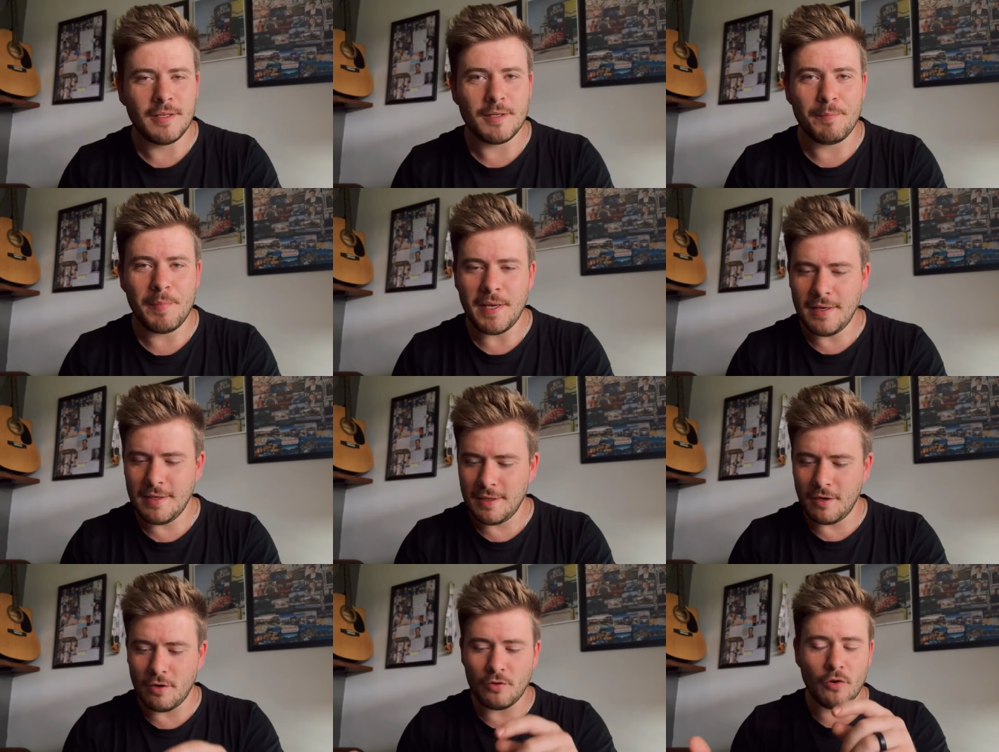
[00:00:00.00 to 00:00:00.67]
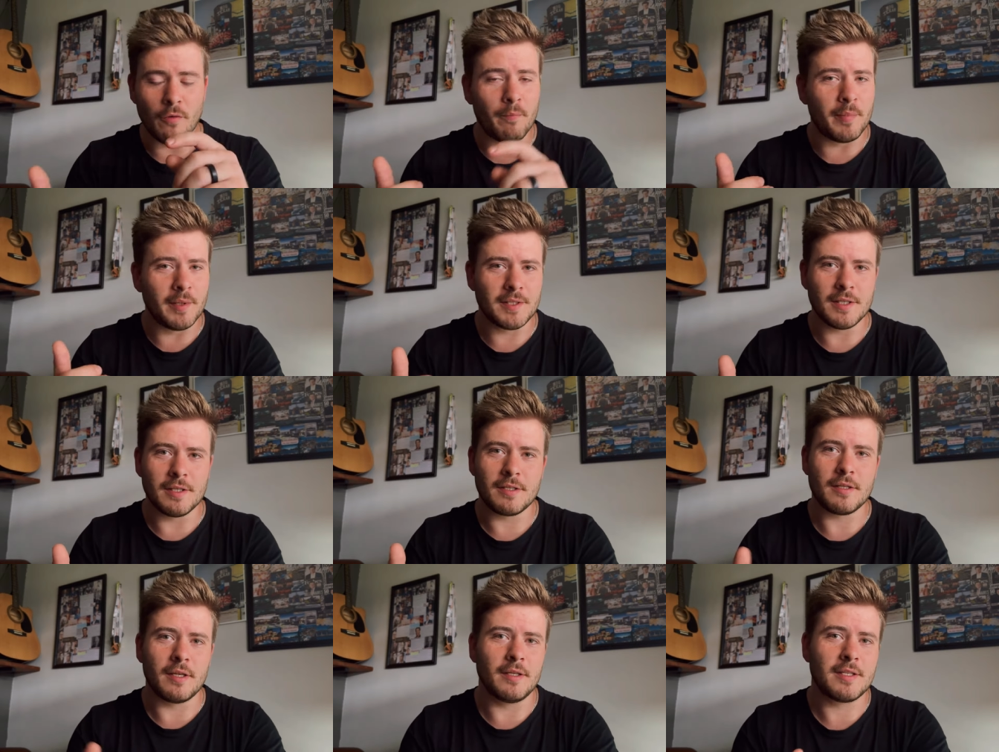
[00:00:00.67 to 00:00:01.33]
Depending on your
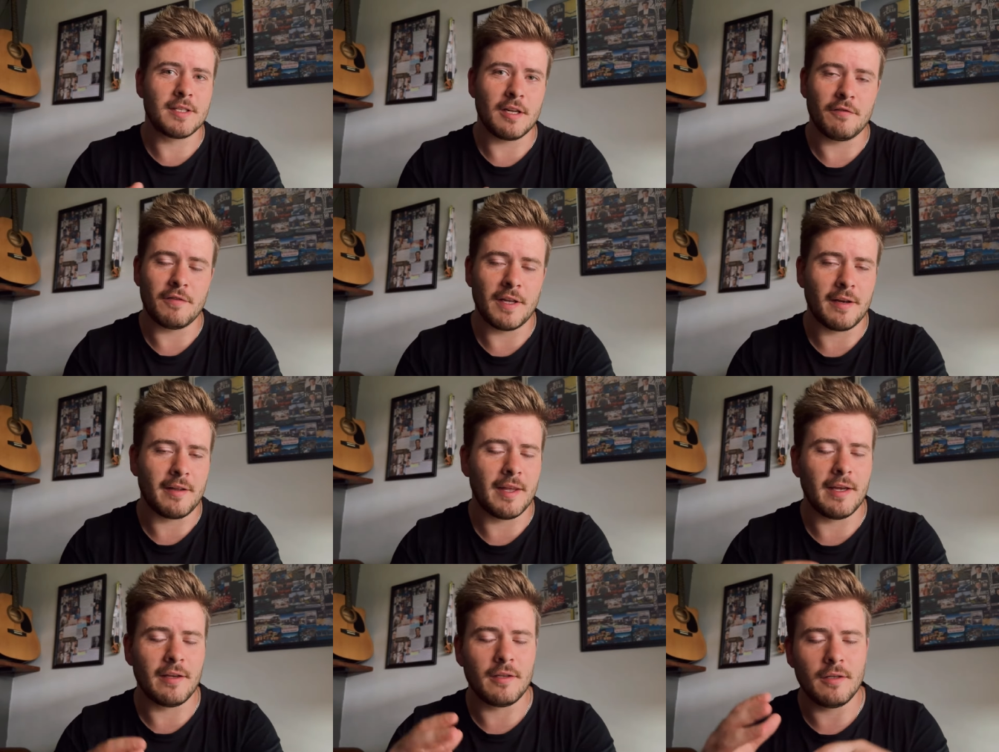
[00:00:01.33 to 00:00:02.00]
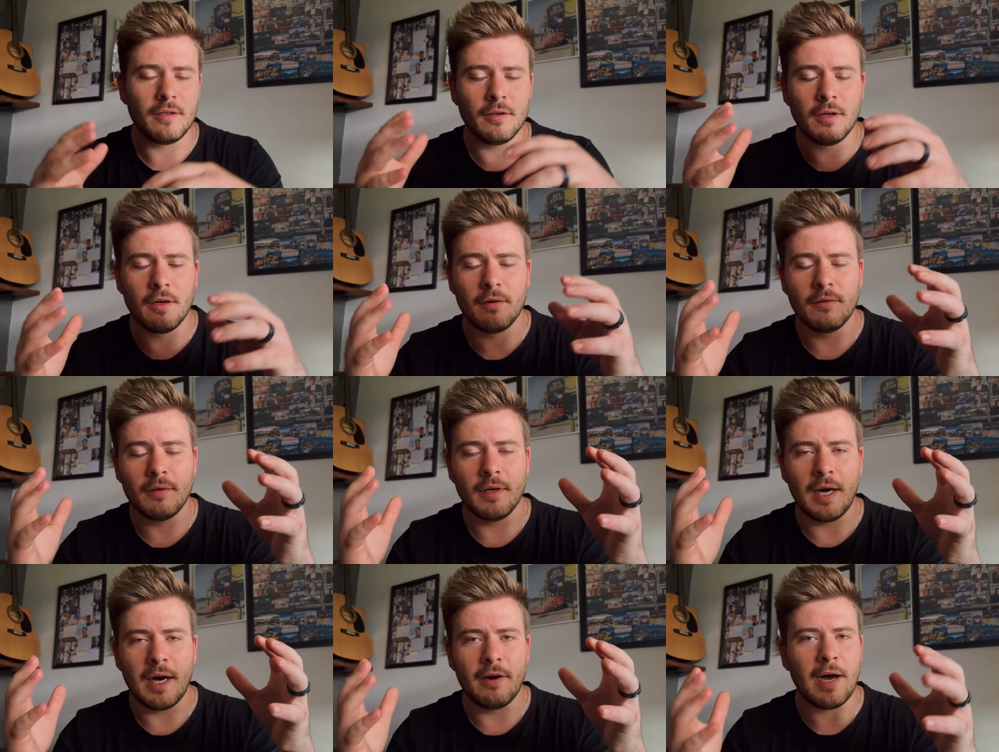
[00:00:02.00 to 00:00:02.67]
business and stuff like that, you know,
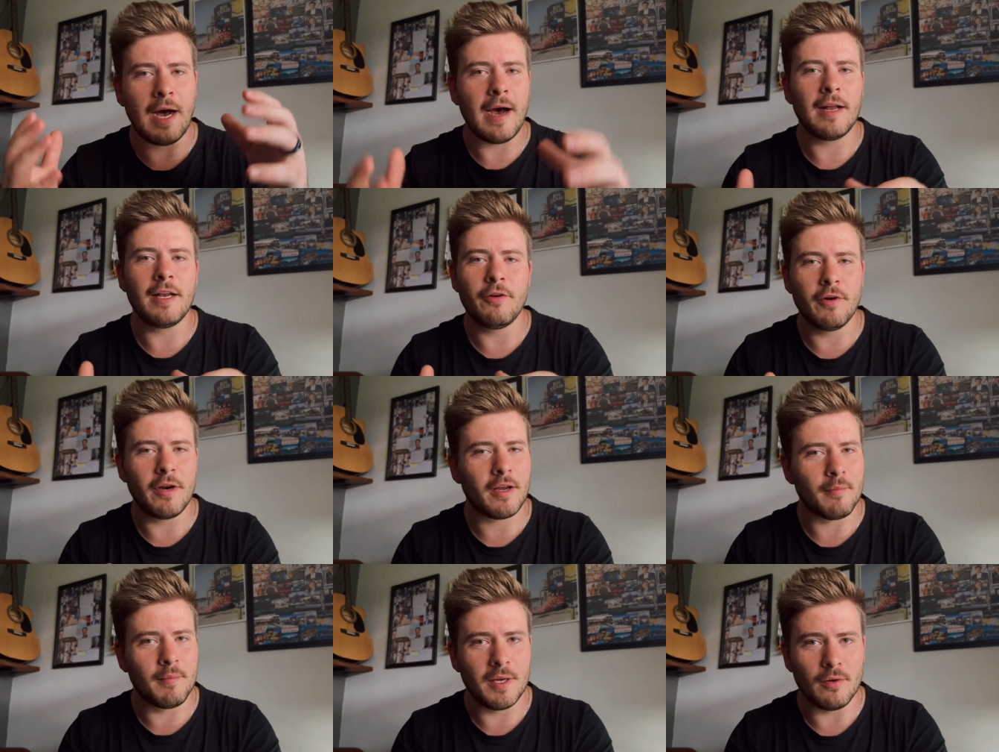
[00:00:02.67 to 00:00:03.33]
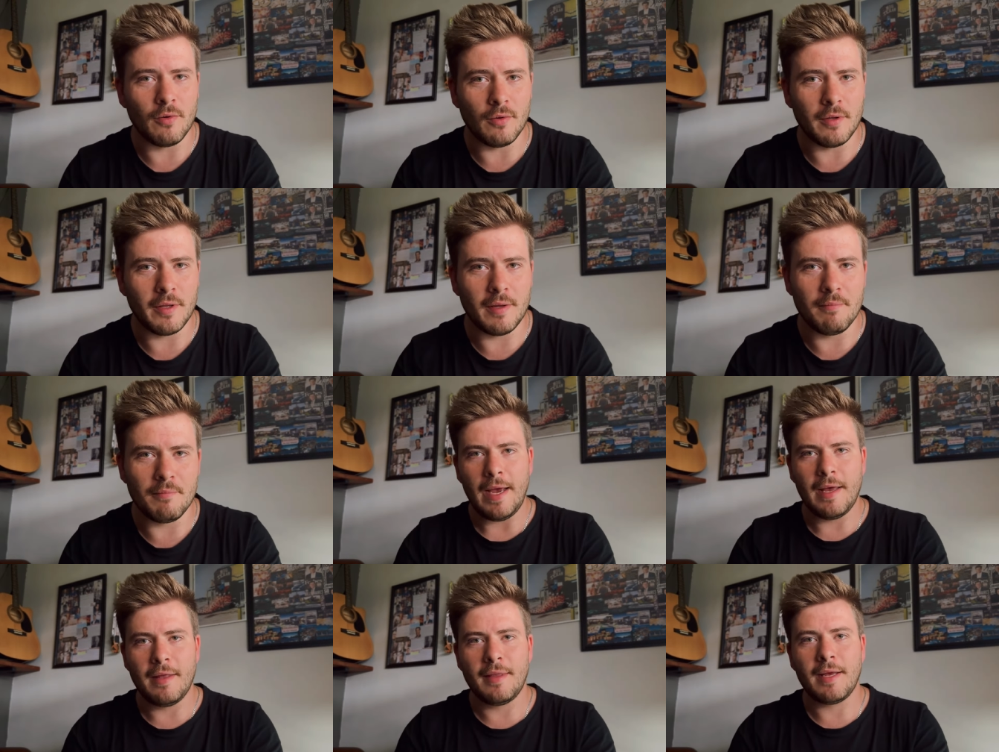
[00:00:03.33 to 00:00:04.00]
I highly recommend all of them
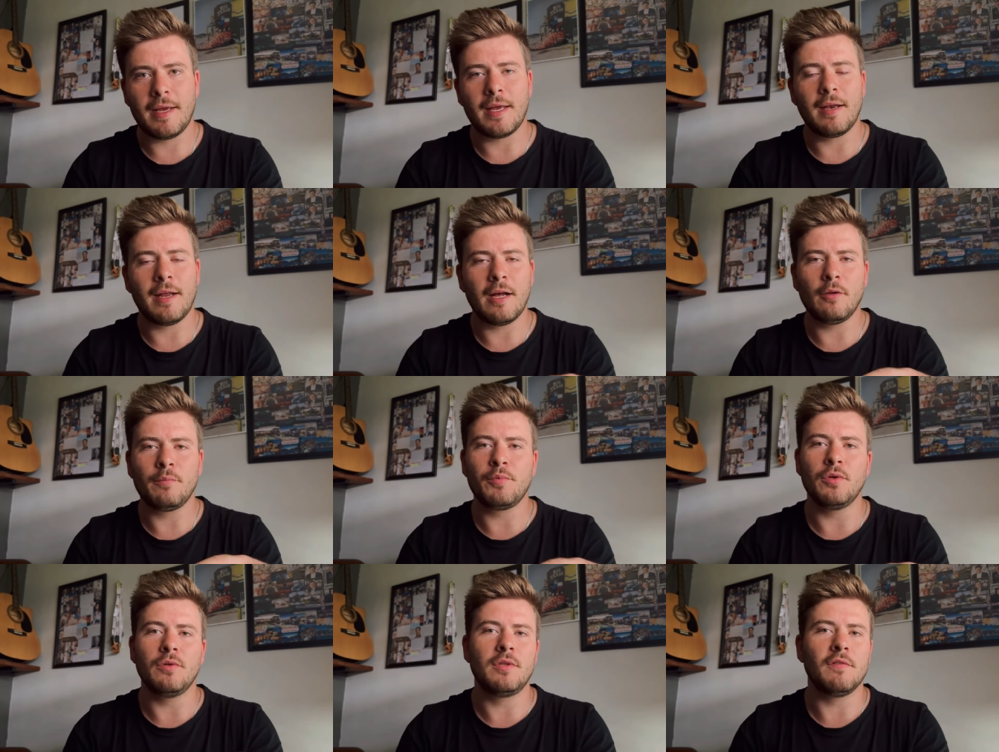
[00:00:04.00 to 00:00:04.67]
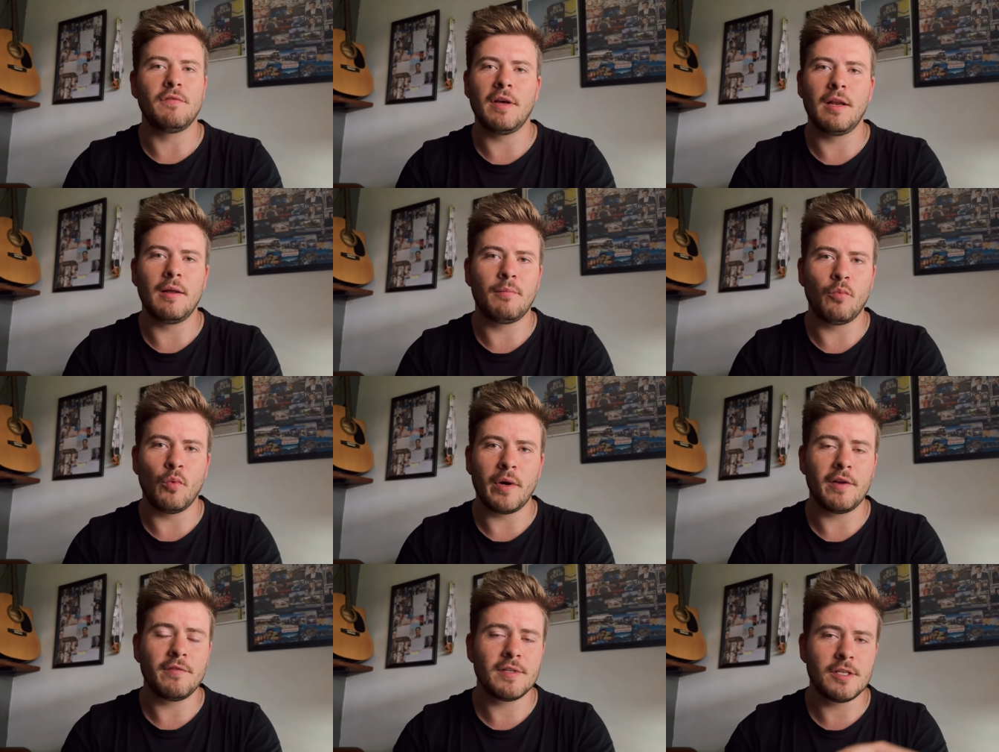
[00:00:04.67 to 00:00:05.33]
and they can help you develop
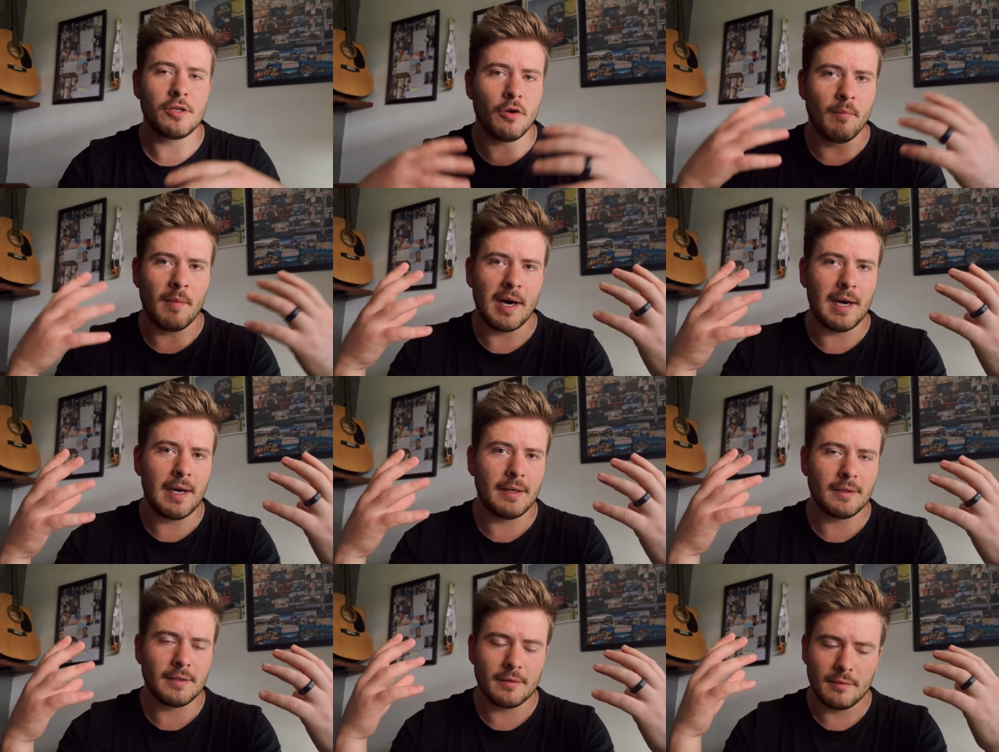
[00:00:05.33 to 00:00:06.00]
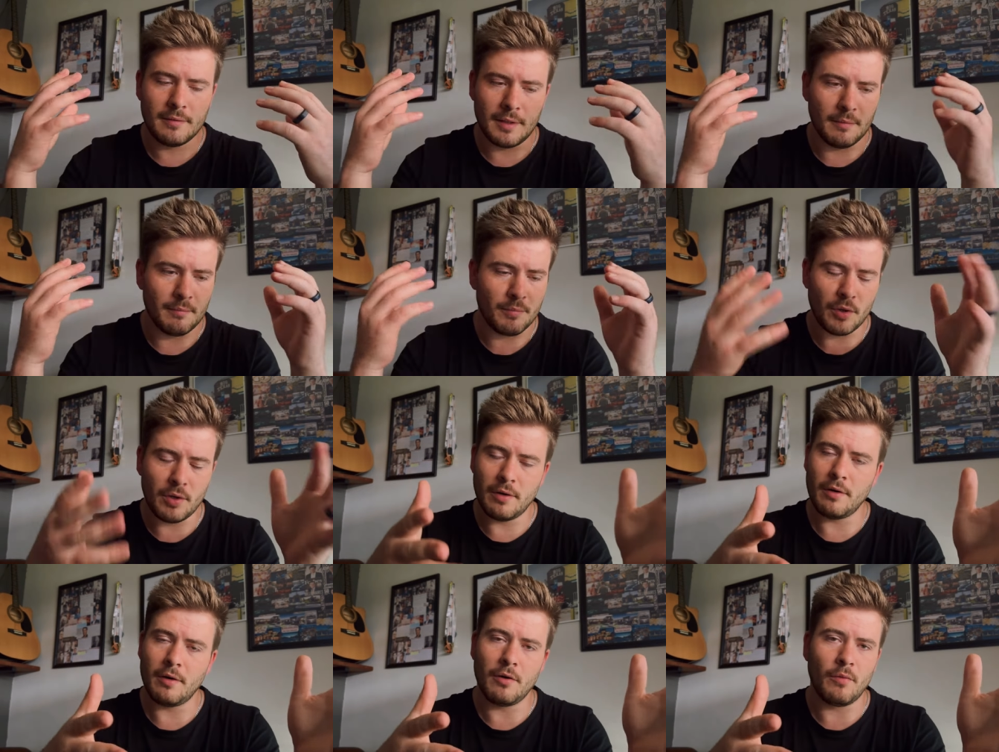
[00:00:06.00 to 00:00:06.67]
whatever's in your mind and
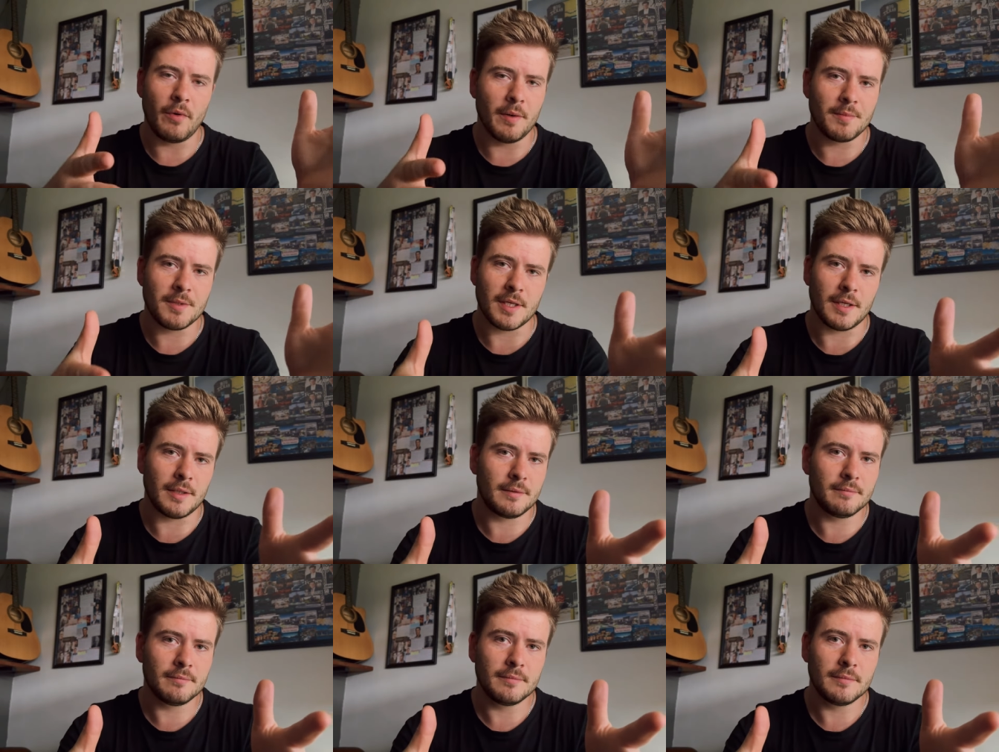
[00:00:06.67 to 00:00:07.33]
put it on a website.